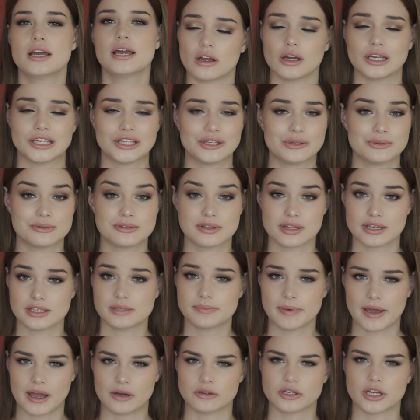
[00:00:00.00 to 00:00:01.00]
I use
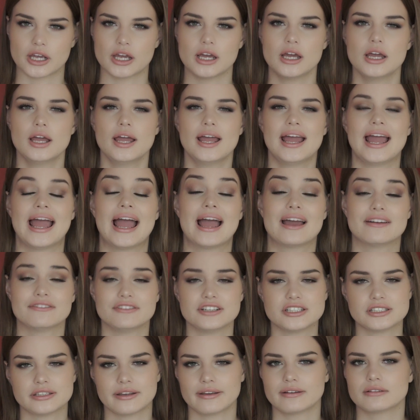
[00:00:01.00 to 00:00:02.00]
this powder
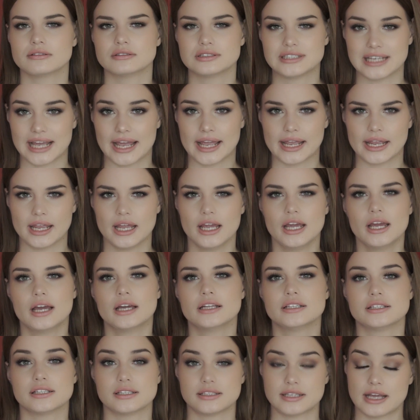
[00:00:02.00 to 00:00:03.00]
every single day
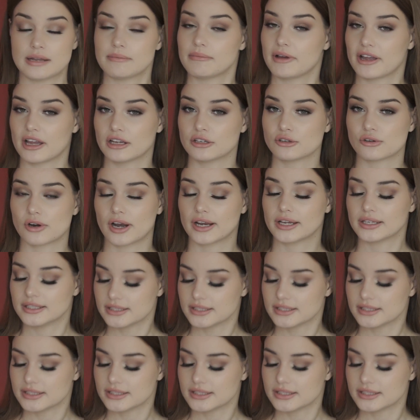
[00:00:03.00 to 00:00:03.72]
to set my under eye